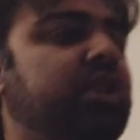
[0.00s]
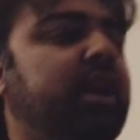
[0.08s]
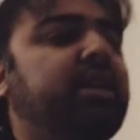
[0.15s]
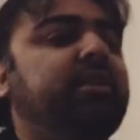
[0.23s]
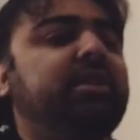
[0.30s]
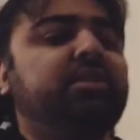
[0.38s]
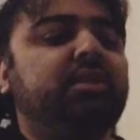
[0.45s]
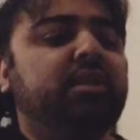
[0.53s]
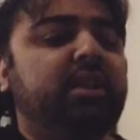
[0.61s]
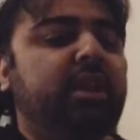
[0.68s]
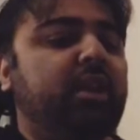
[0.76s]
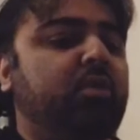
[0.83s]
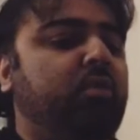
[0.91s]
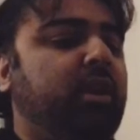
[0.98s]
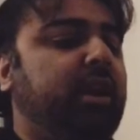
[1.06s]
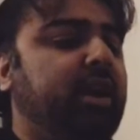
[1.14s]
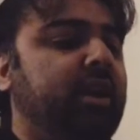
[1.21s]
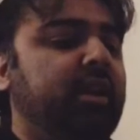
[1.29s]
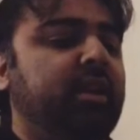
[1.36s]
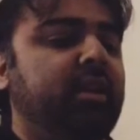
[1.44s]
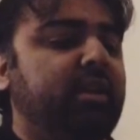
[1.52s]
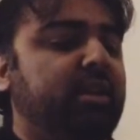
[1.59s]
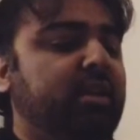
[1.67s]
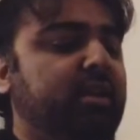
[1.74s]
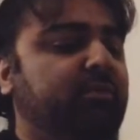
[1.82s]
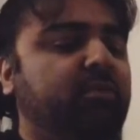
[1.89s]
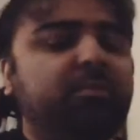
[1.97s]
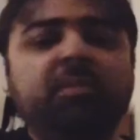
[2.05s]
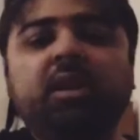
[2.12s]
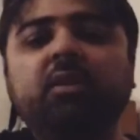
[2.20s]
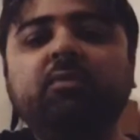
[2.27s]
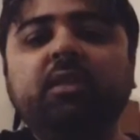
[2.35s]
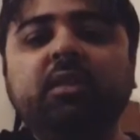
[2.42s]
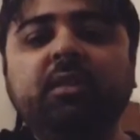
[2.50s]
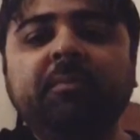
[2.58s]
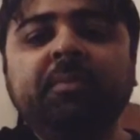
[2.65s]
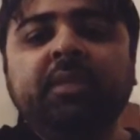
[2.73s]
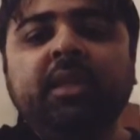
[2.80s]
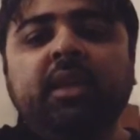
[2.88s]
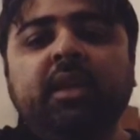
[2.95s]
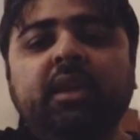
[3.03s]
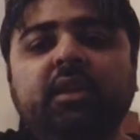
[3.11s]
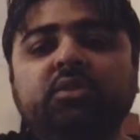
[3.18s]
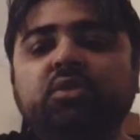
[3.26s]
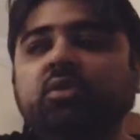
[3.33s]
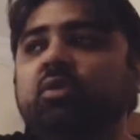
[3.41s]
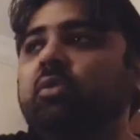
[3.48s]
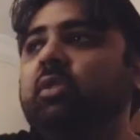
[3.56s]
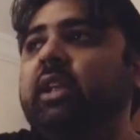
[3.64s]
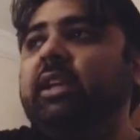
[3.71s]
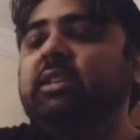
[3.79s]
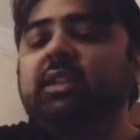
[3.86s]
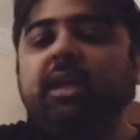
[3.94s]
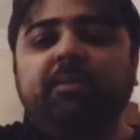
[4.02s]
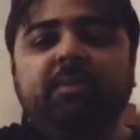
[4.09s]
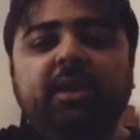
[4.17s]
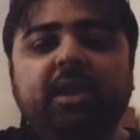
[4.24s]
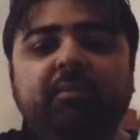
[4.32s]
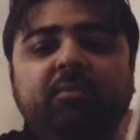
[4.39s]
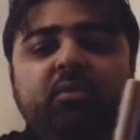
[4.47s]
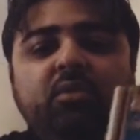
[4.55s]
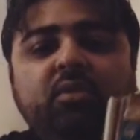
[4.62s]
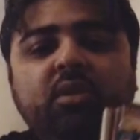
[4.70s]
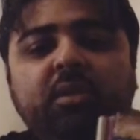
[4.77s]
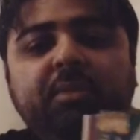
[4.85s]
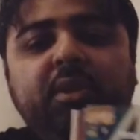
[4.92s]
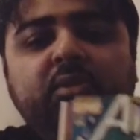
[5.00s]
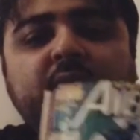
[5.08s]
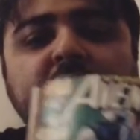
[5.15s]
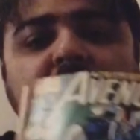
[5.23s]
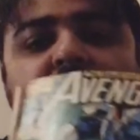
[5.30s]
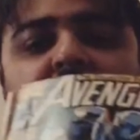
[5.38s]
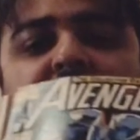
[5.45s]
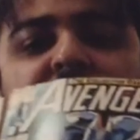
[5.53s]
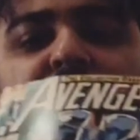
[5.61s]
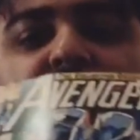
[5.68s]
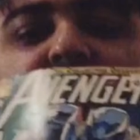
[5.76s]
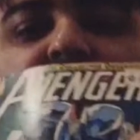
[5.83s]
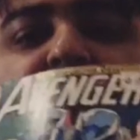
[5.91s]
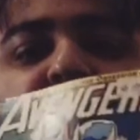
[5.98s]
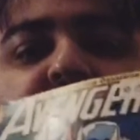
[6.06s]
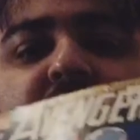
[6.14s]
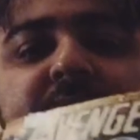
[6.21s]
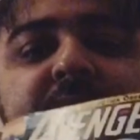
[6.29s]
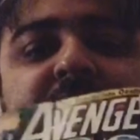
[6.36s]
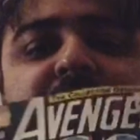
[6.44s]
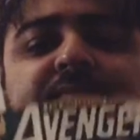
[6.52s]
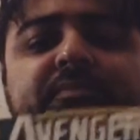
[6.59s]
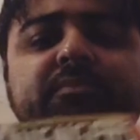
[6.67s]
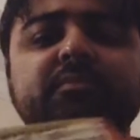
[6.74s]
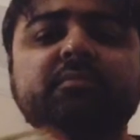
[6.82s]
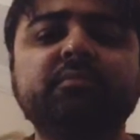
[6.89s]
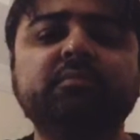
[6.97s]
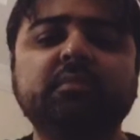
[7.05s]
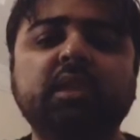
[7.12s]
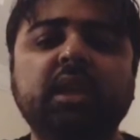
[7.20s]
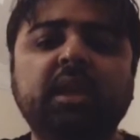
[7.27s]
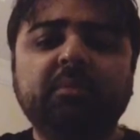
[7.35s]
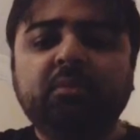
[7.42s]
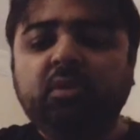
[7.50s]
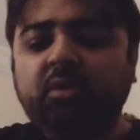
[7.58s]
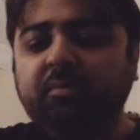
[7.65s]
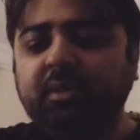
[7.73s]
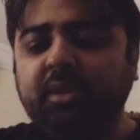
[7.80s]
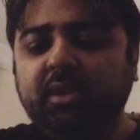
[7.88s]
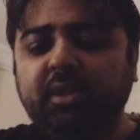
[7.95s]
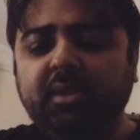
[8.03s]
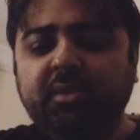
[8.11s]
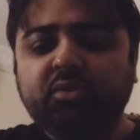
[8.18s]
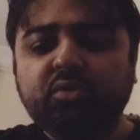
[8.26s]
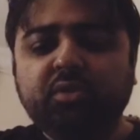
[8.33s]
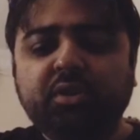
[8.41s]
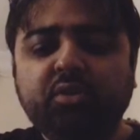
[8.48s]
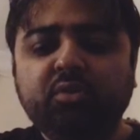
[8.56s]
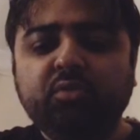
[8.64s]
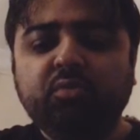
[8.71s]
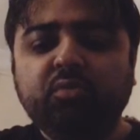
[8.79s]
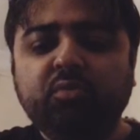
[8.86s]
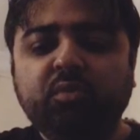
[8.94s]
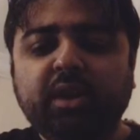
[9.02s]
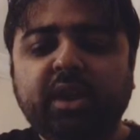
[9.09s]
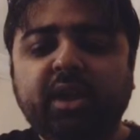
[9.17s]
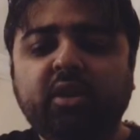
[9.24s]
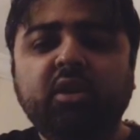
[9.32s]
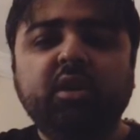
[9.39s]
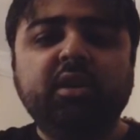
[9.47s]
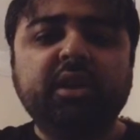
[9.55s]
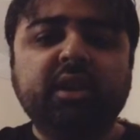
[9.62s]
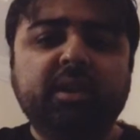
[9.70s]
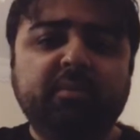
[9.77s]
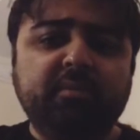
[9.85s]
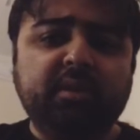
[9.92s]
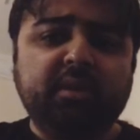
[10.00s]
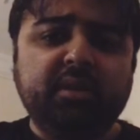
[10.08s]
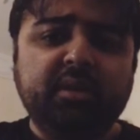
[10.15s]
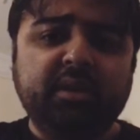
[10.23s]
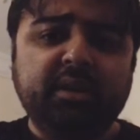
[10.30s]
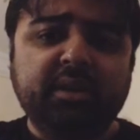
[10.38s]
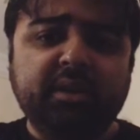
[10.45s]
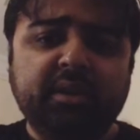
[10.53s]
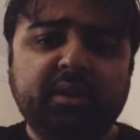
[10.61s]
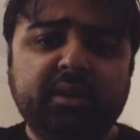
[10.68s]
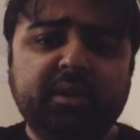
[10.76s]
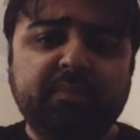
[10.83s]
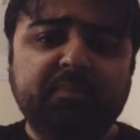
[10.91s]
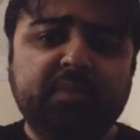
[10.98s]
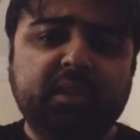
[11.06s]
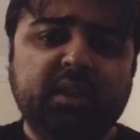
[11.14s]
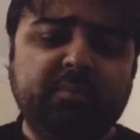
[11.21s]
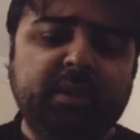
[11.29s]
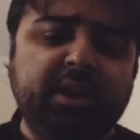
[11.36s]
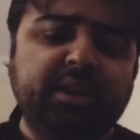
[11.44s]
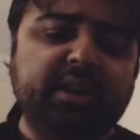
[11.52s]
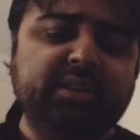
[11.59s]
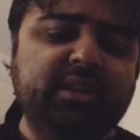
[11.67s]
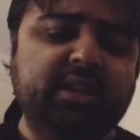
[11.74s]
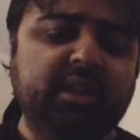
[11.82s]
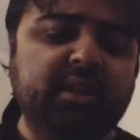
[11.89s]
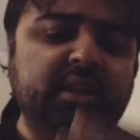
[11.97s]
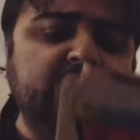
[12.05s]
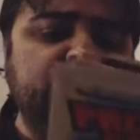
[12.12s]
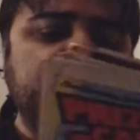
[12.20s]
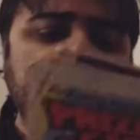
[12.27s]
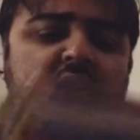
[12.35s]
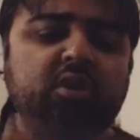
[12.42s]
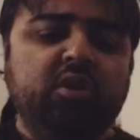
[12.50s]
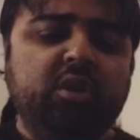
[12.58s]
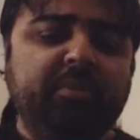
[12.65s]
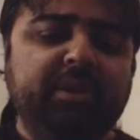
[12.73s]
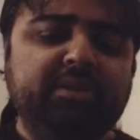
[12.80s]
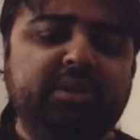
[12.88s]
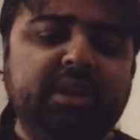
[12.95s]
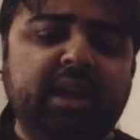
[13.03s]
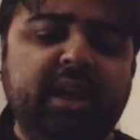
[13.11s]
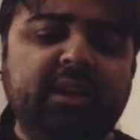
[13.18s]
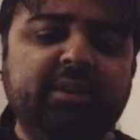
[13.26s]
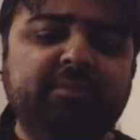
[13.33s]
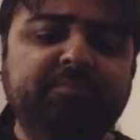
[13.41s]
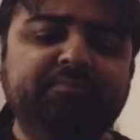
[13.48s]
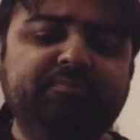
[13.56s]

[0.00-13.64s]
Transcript: I recently acquired for Marvel. So next time when I'm going to be doing a live transmission, I'm going to be showing you what I got in my DC comic stack.